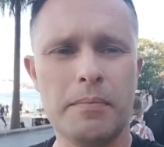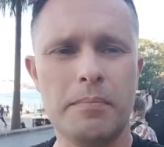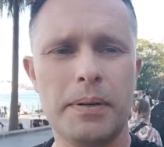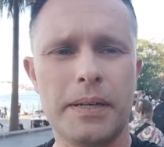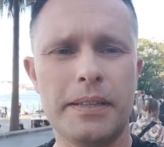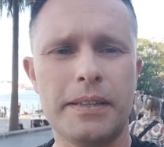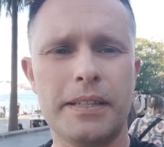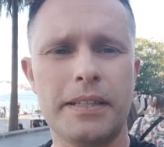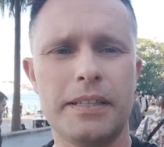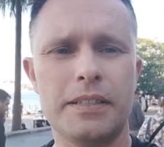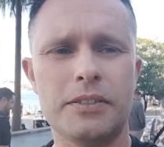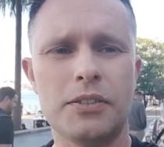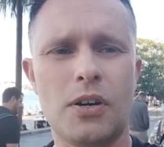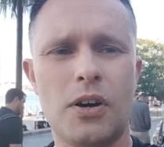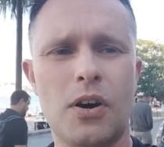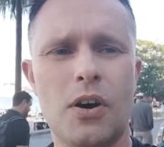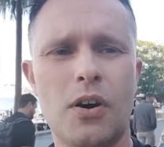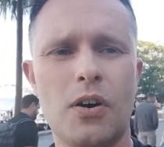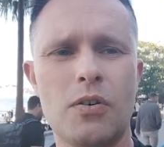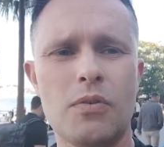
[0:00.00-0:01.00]
But there's a
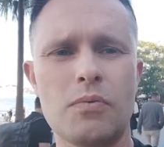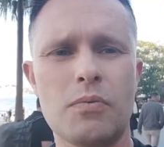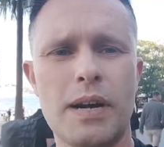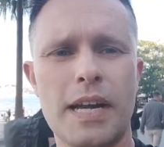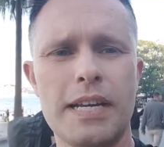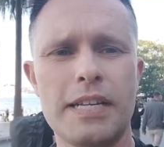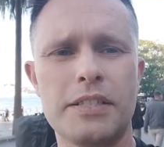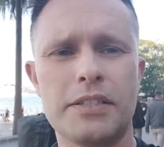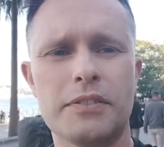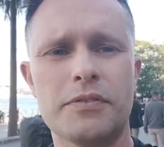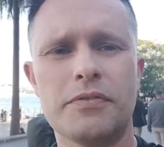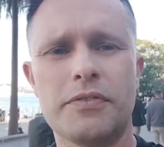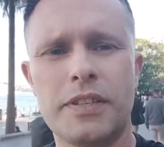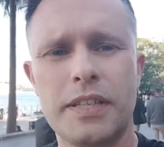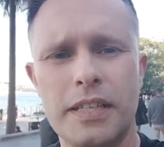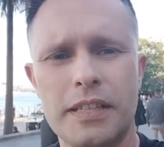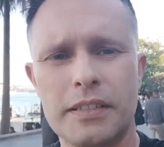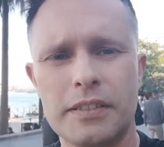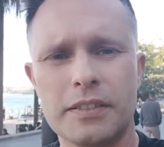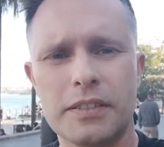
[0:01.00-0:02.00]
whole range of
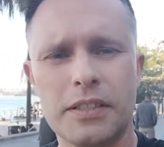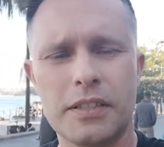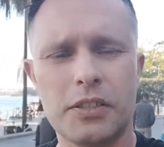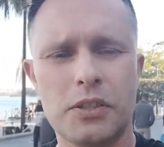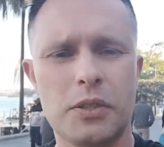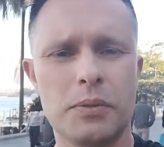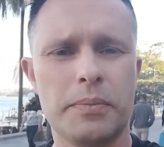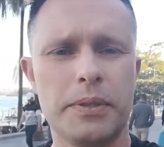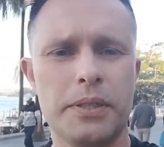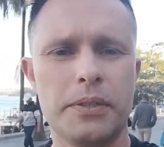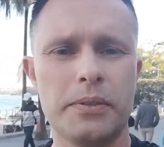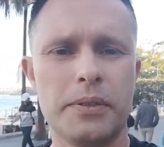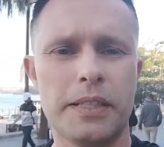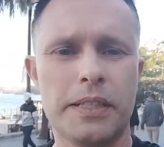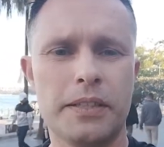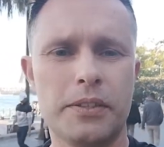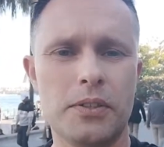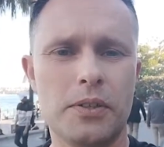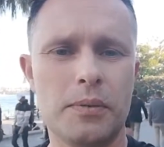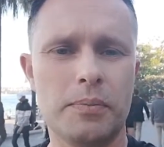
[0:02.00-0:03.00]
things that you could be doing
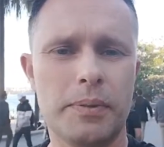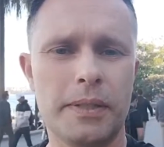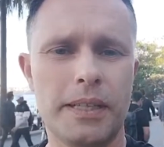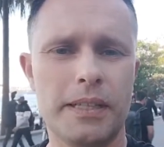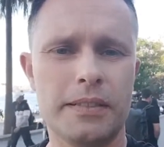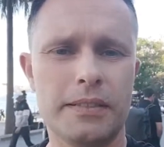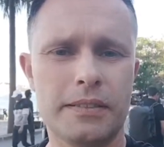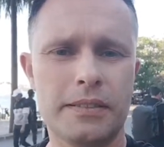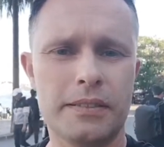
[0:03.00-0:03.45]
at your place